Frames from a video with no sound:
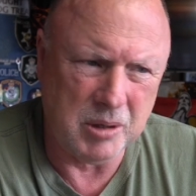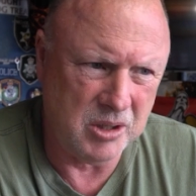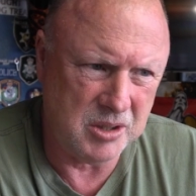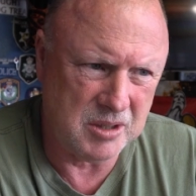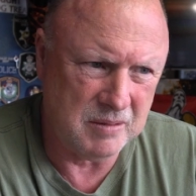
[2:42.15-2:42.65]

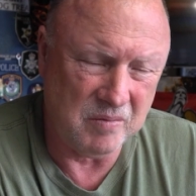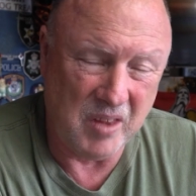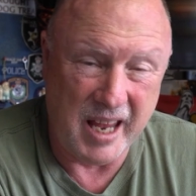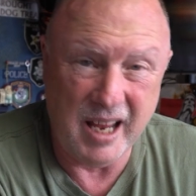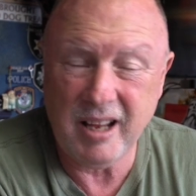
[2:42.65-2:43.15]
because
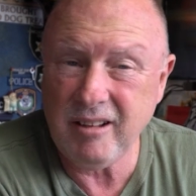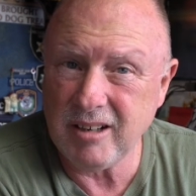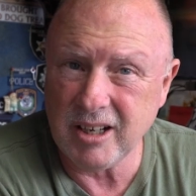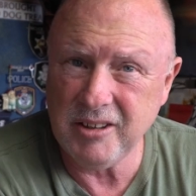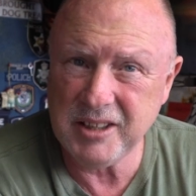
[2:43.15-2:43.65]
yeah,
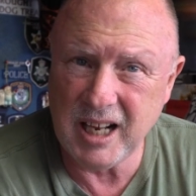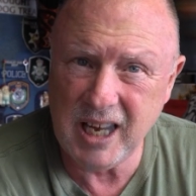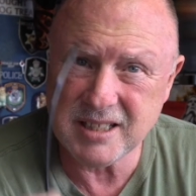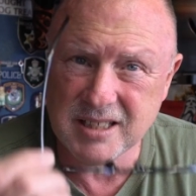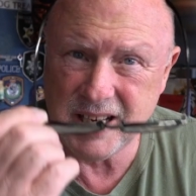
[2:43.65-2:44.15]
I got the
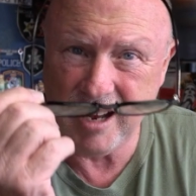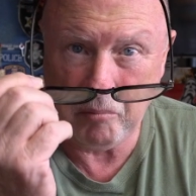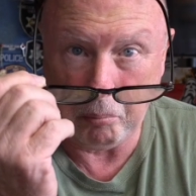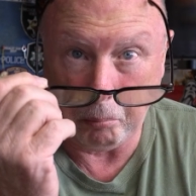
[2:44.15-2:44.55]
glasses out.